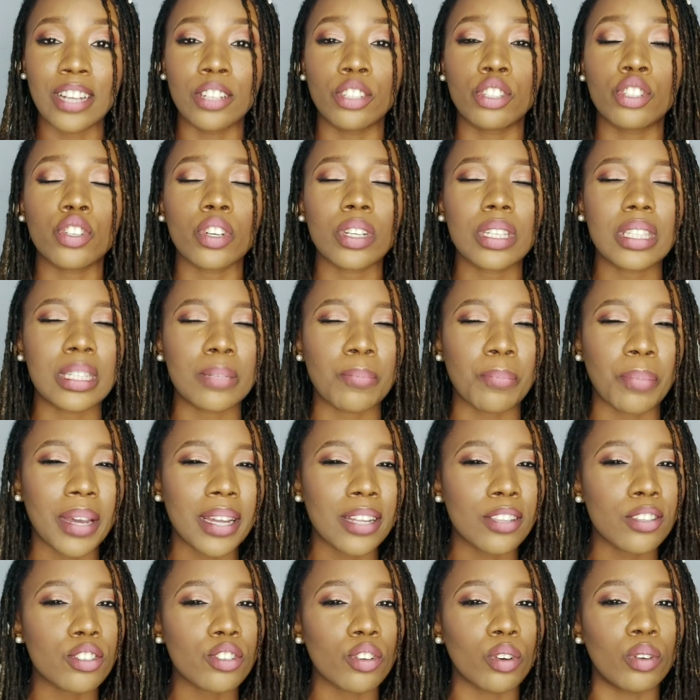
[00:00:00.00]
It just
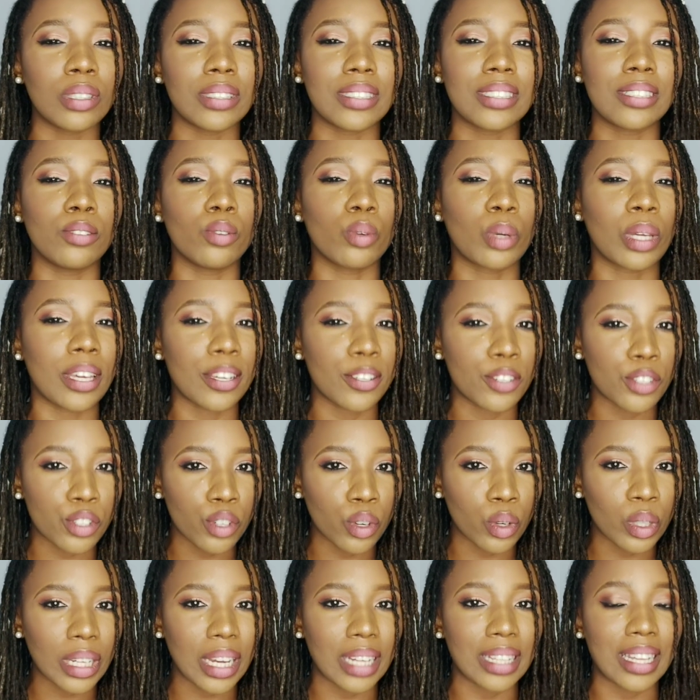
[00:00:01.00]
depends on the
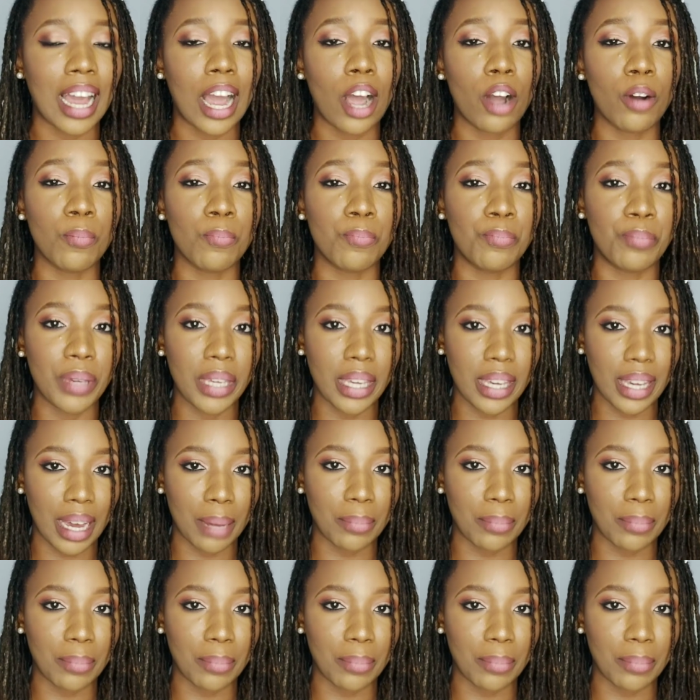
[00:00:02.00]
location and how big,